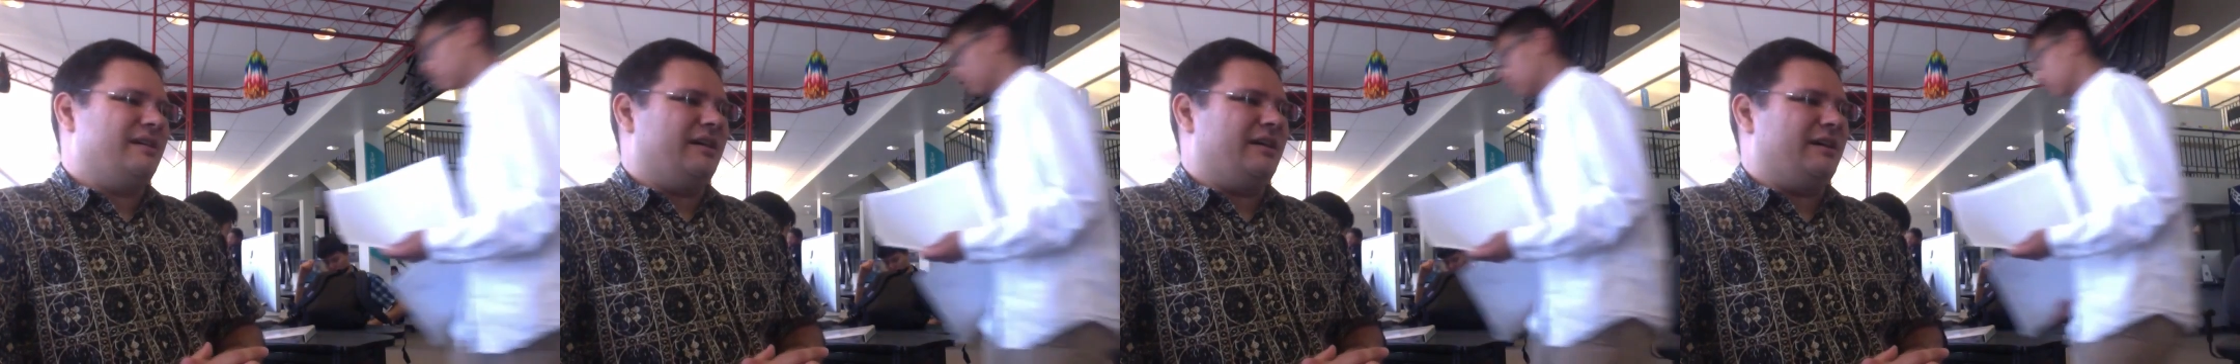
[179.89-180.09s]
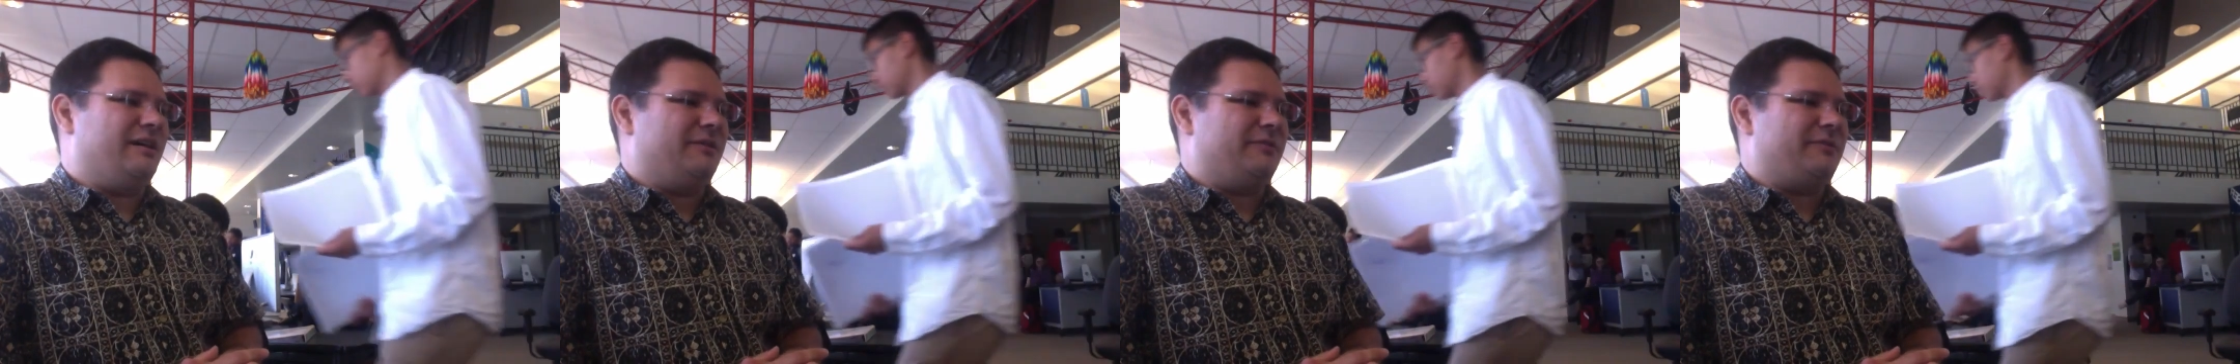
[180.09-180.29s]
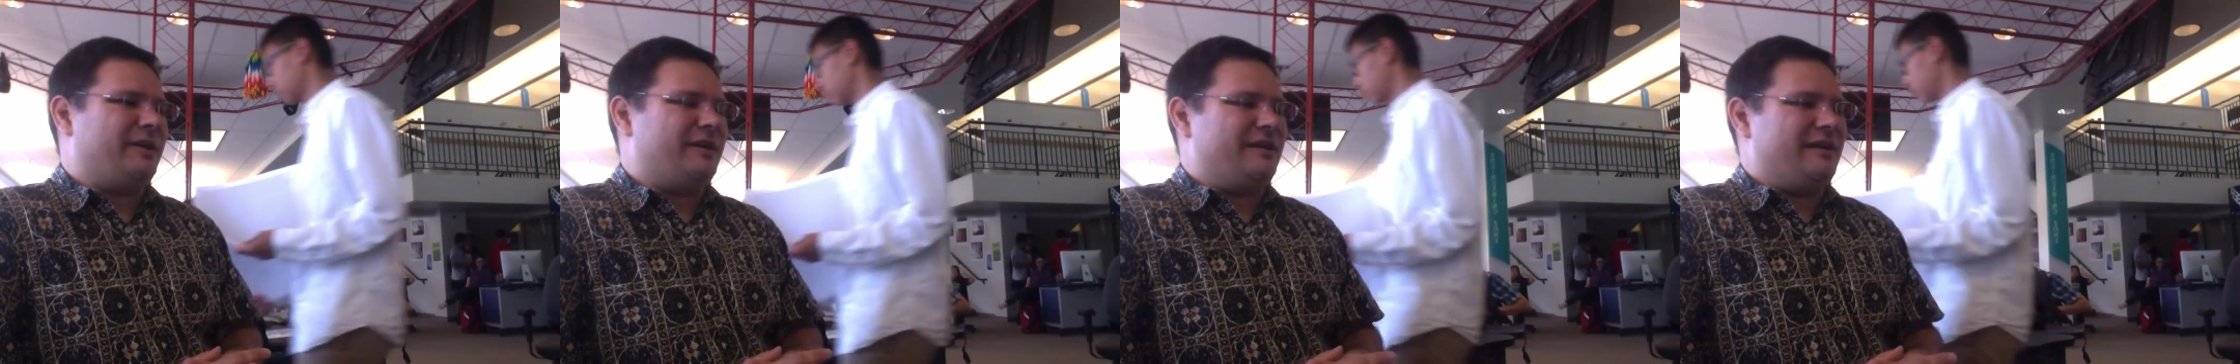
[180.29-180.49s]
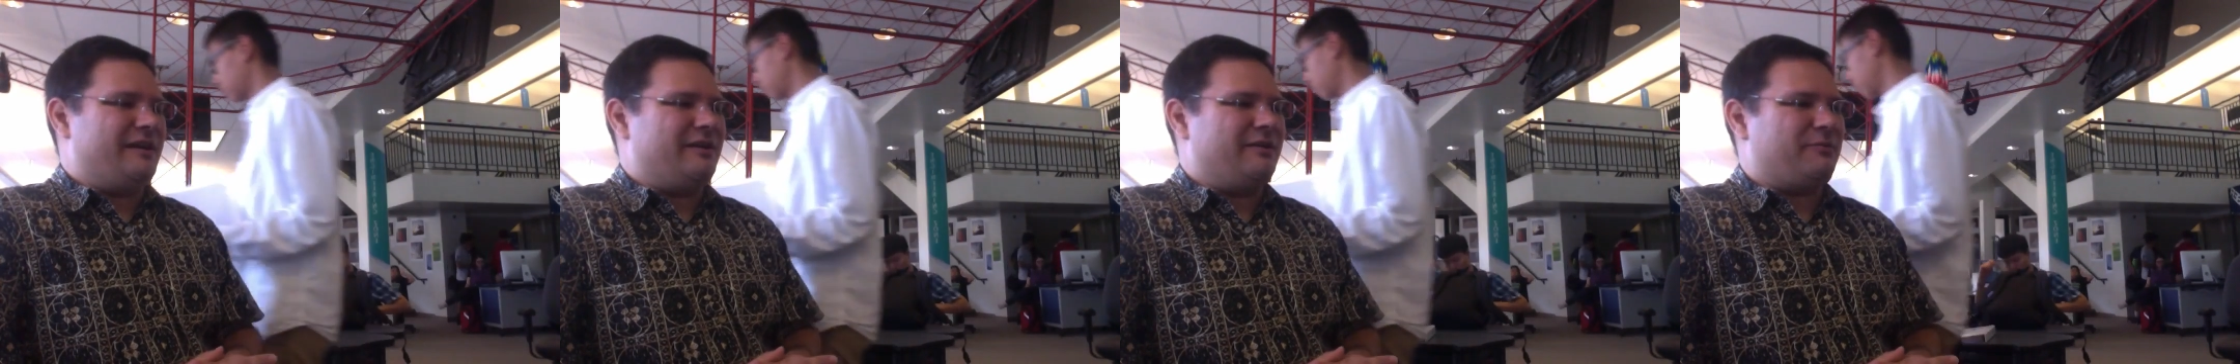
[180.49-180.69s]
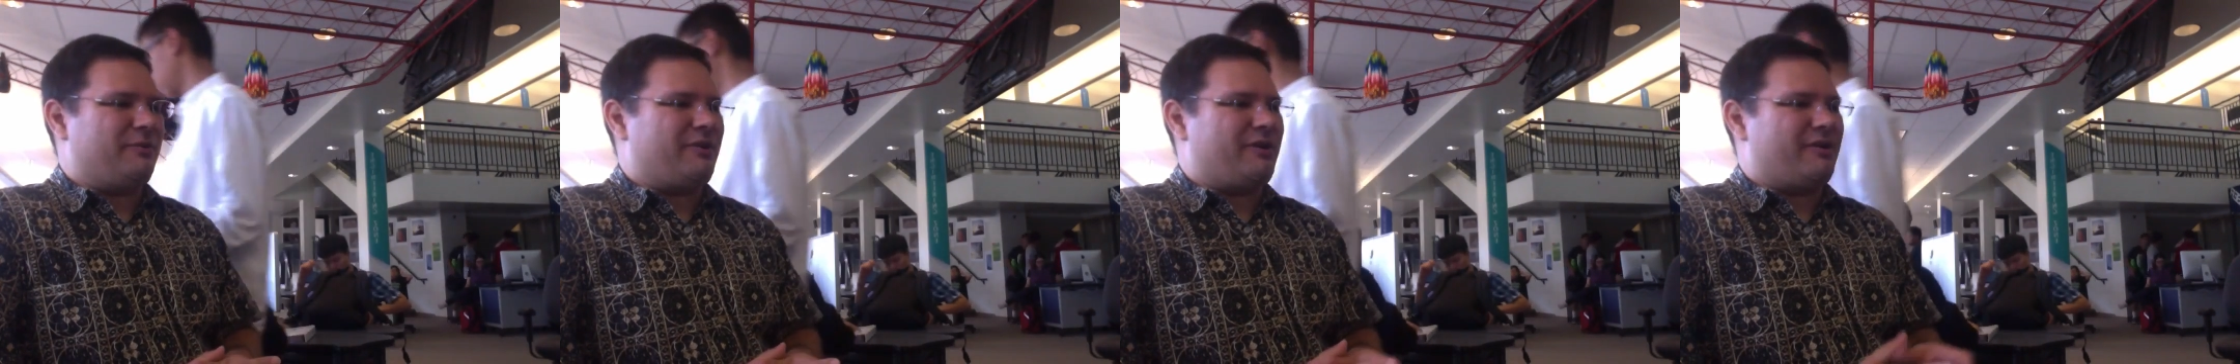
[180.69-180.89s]
Right
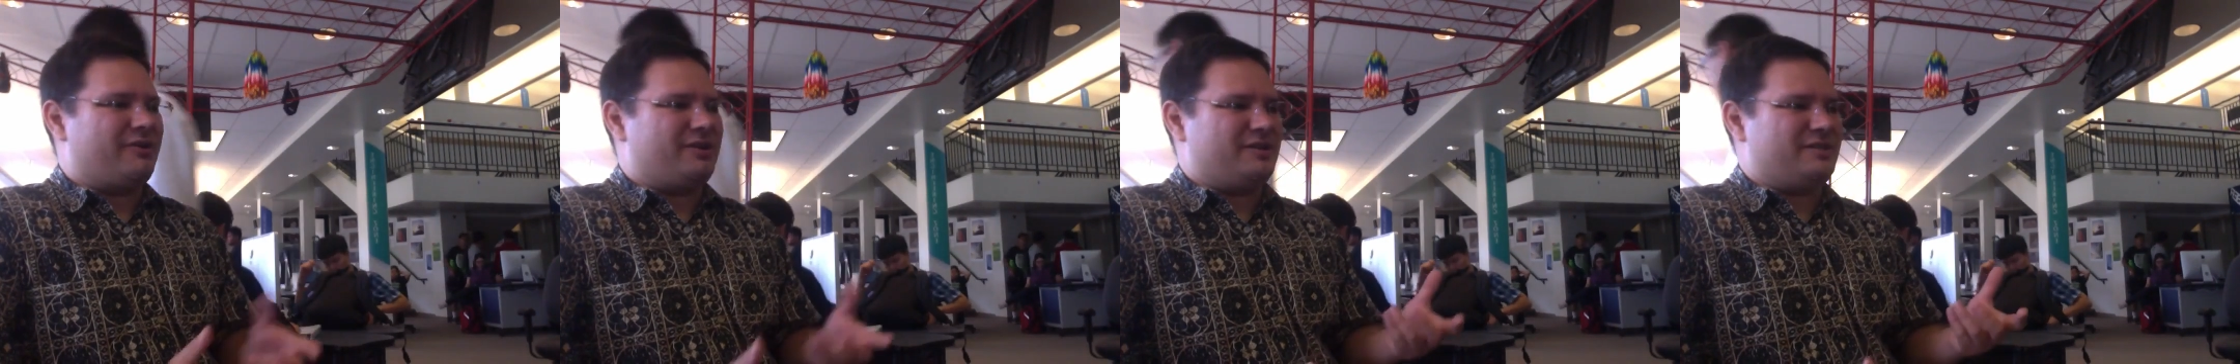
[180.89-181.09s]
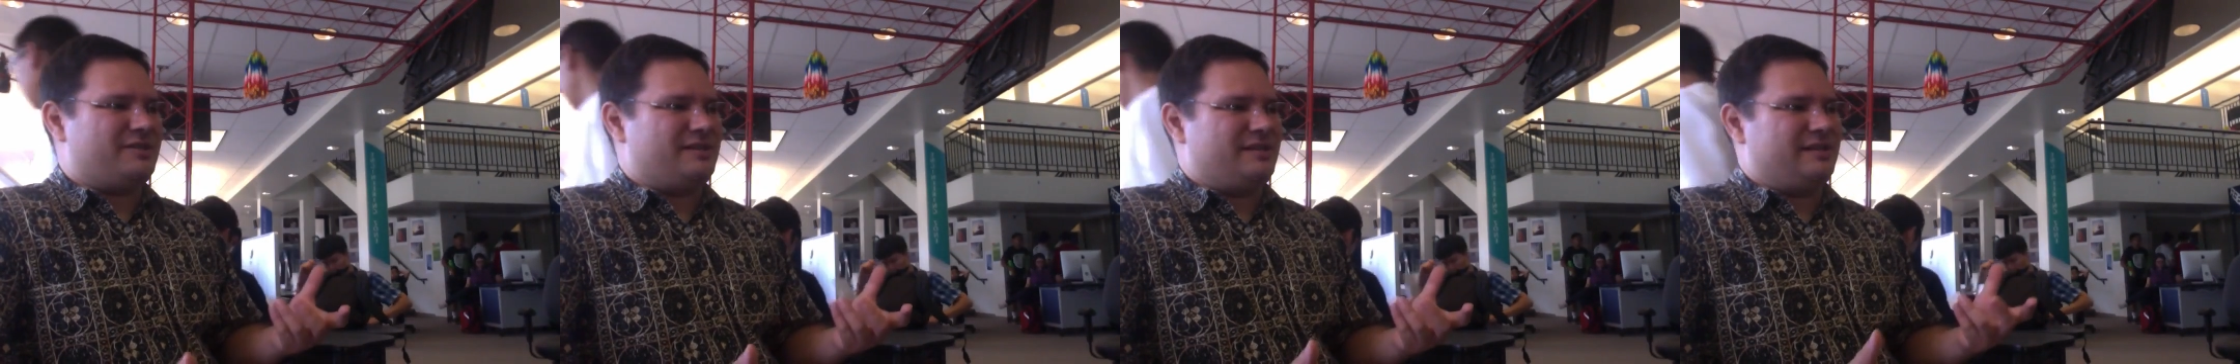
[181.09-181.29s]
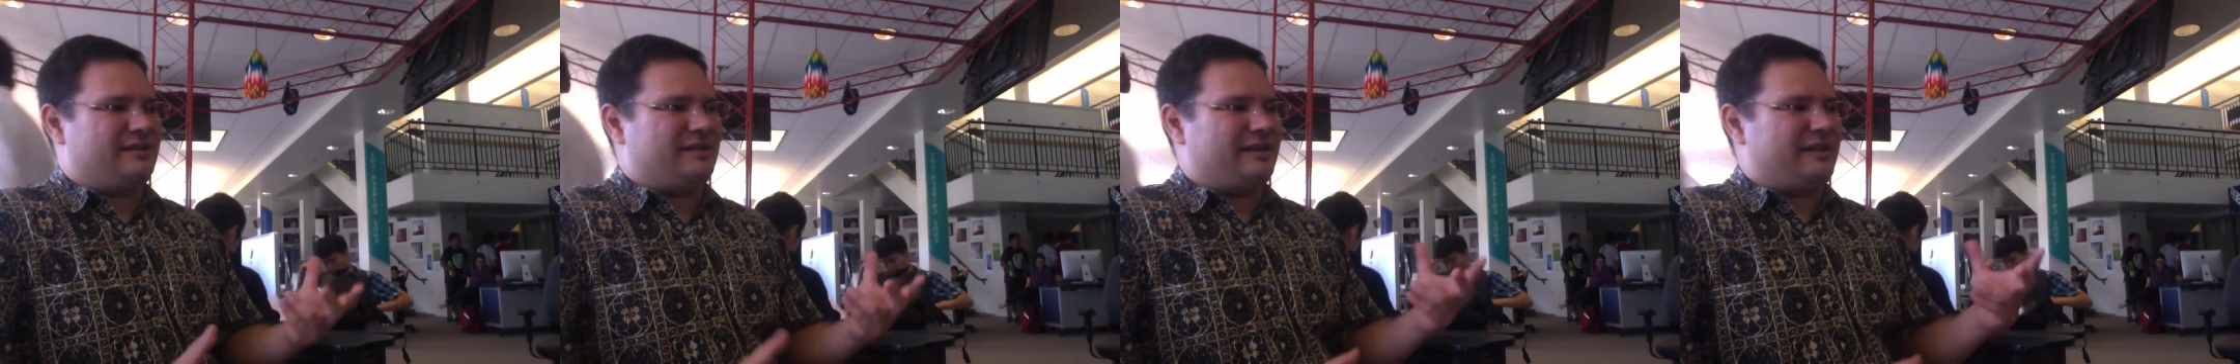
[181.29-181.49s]
now, we're already seeing